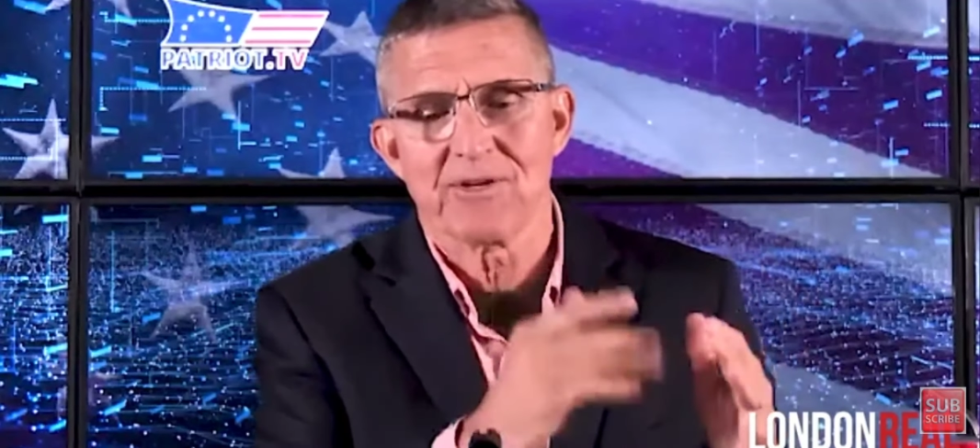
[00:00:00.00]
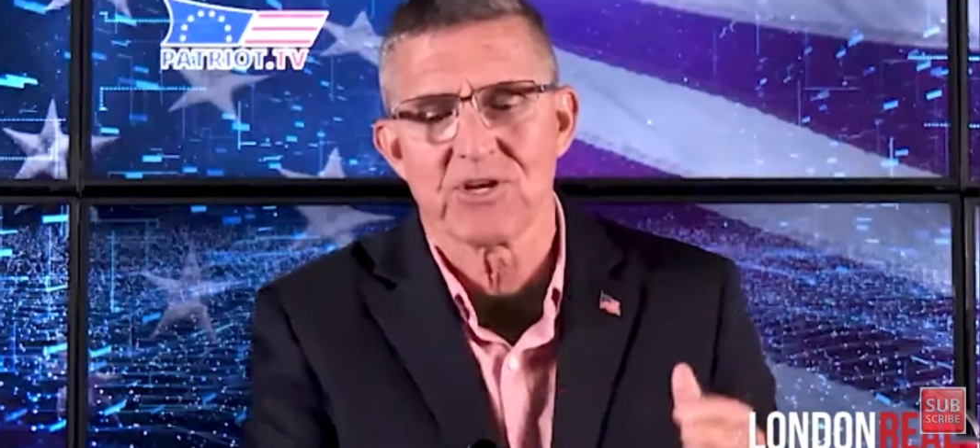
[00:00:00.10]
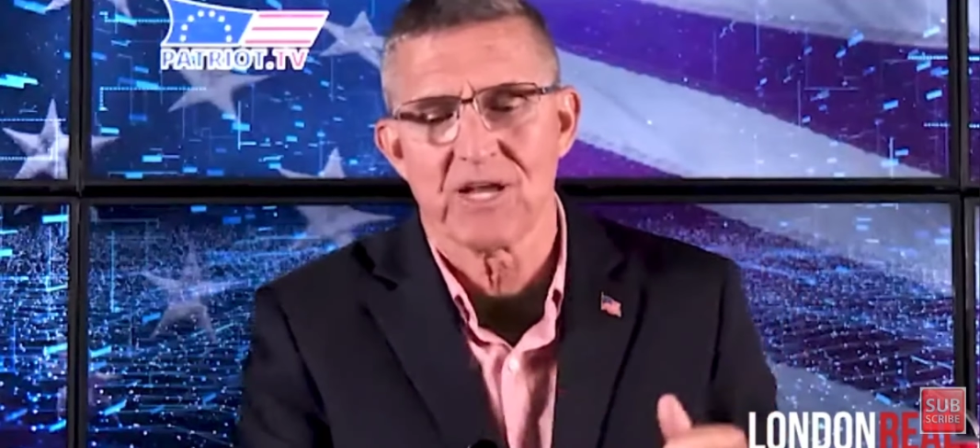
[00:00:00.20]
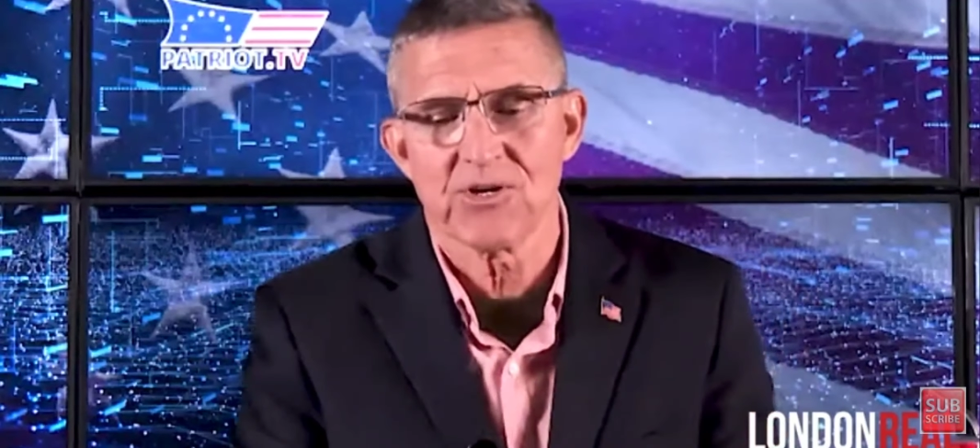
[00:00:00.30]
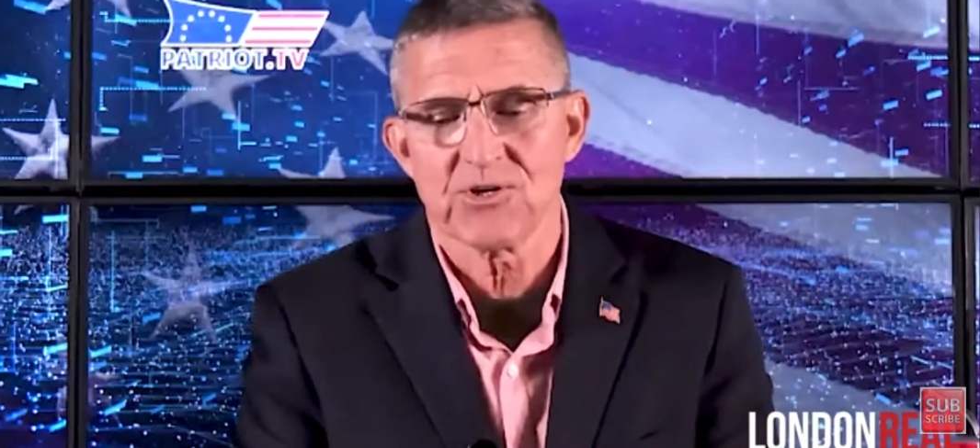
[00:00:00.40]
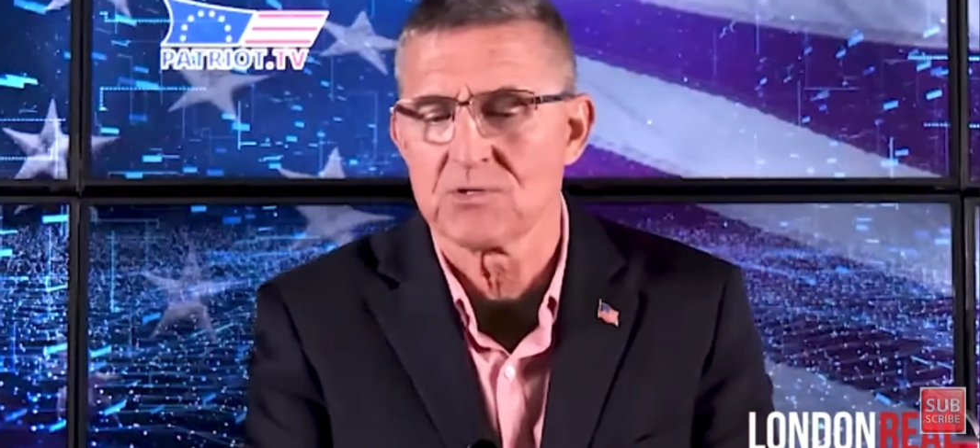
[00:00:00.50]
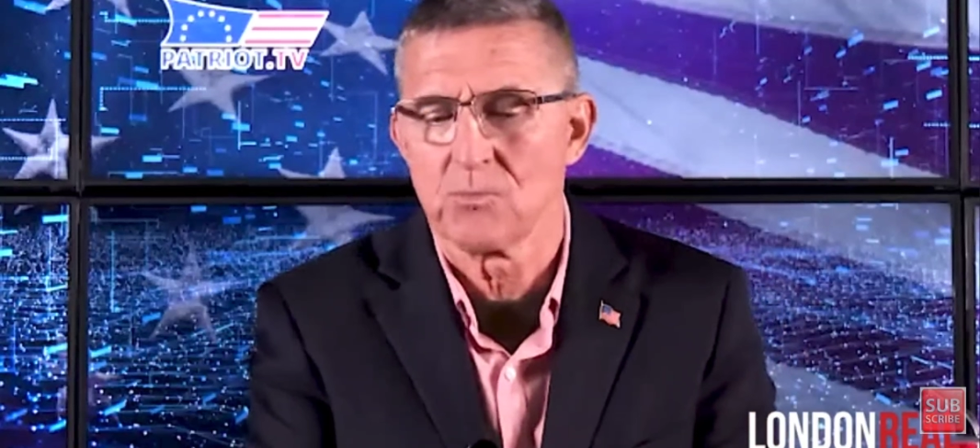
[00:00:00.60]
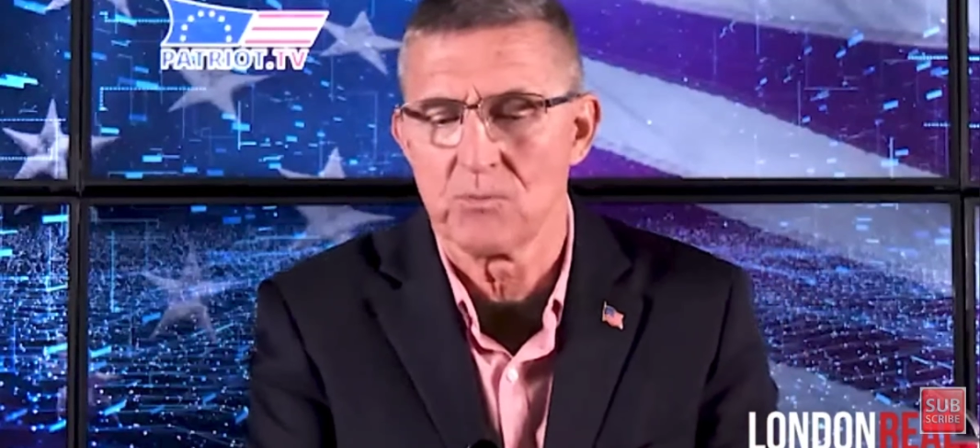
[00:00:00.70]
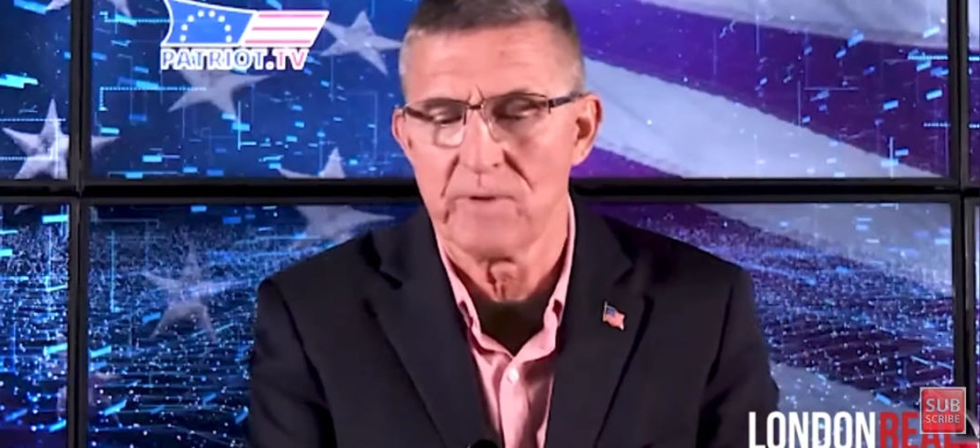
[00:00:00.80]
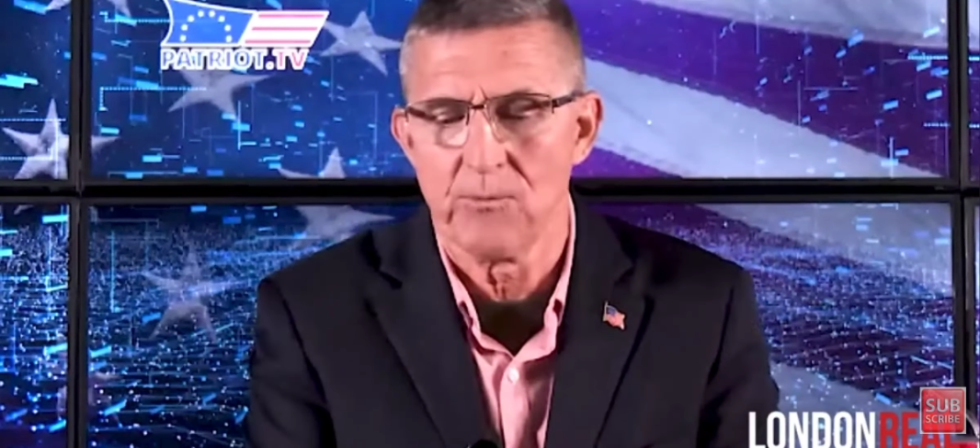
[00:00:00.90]
Education
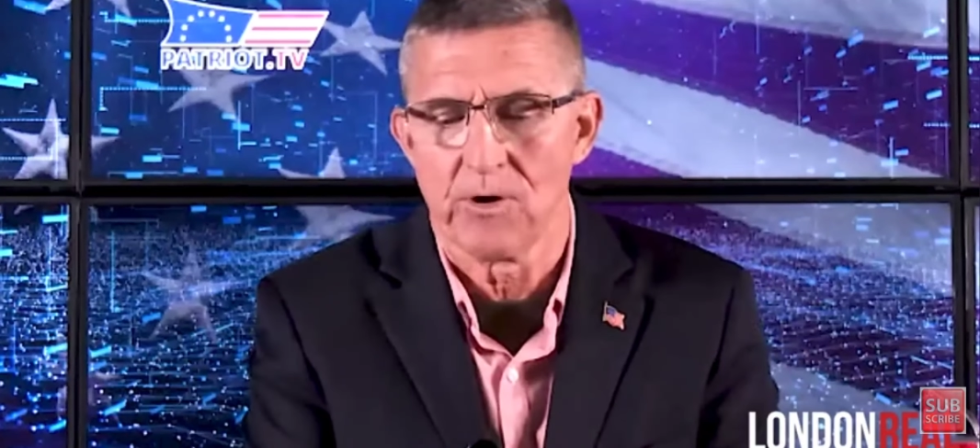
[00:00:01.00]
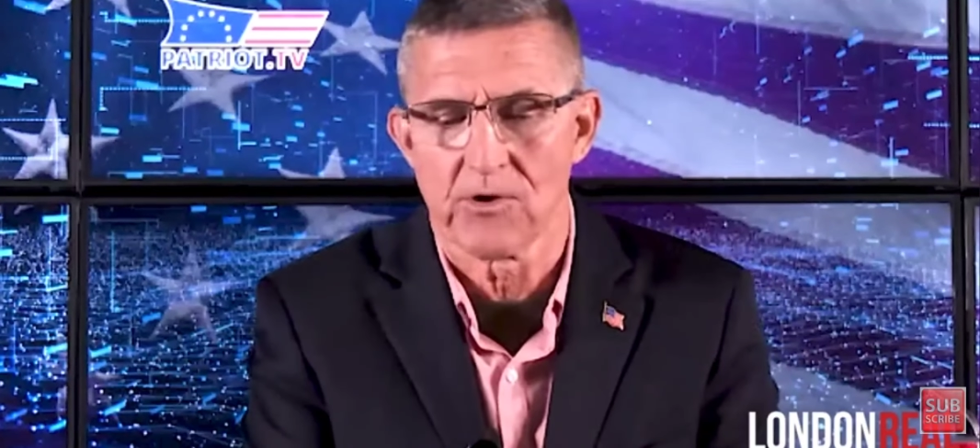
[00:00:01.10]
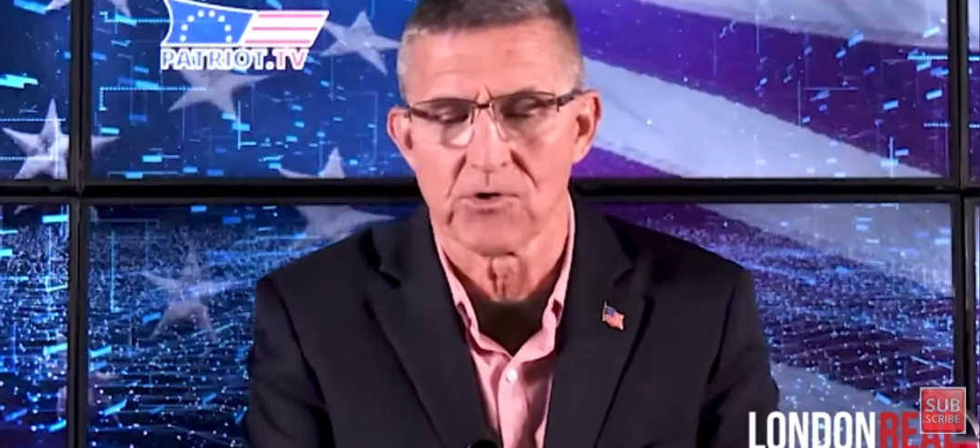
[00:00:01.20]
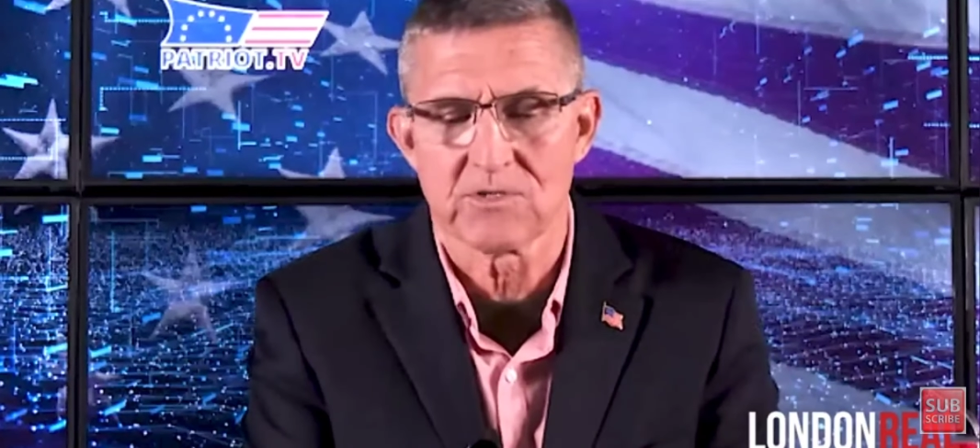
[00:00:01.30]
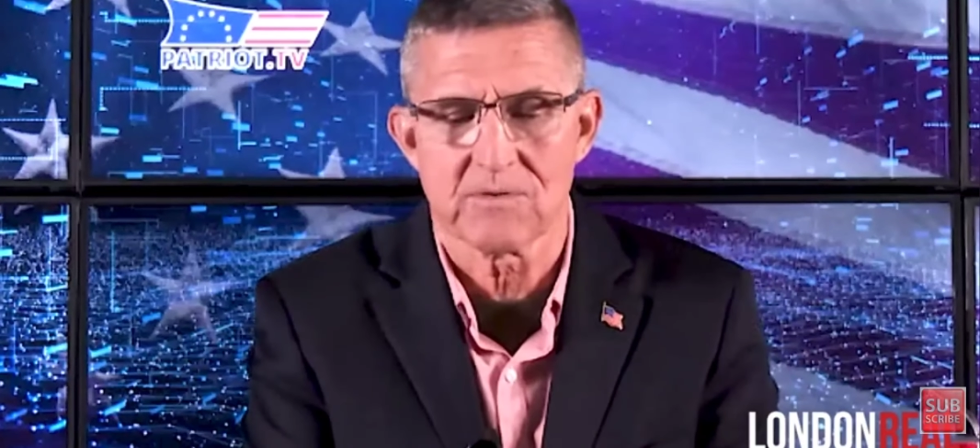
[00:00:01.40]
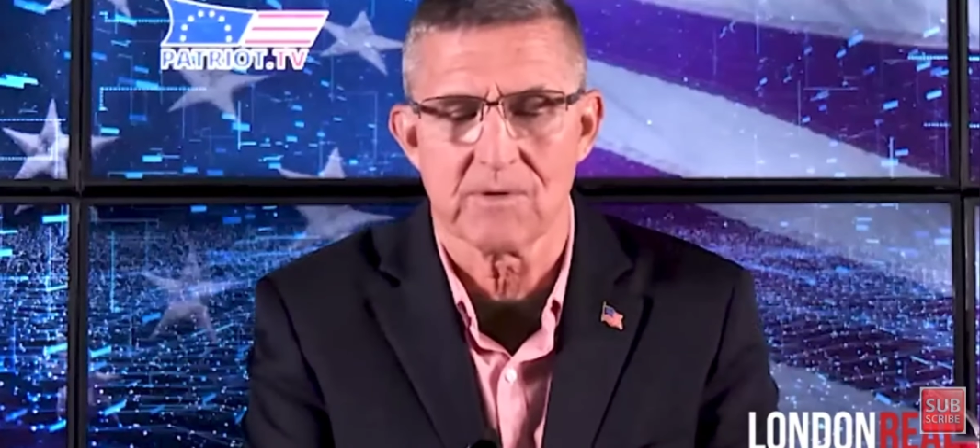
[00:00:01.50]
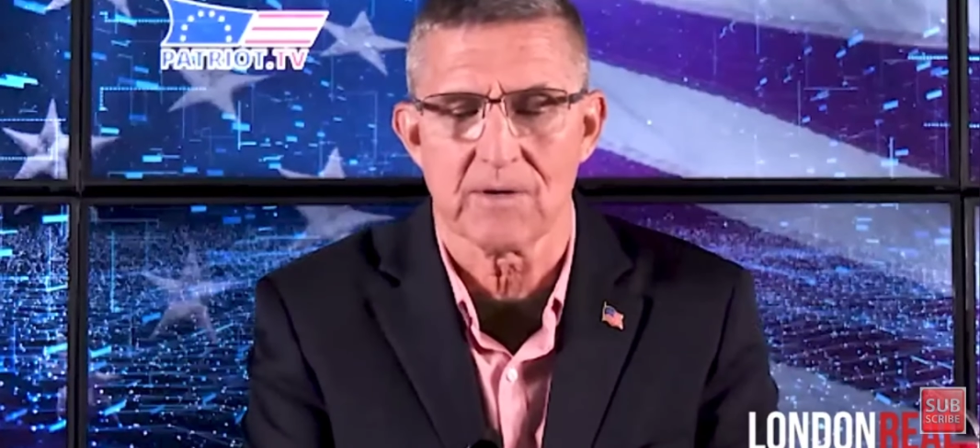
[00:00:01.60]
would be one of those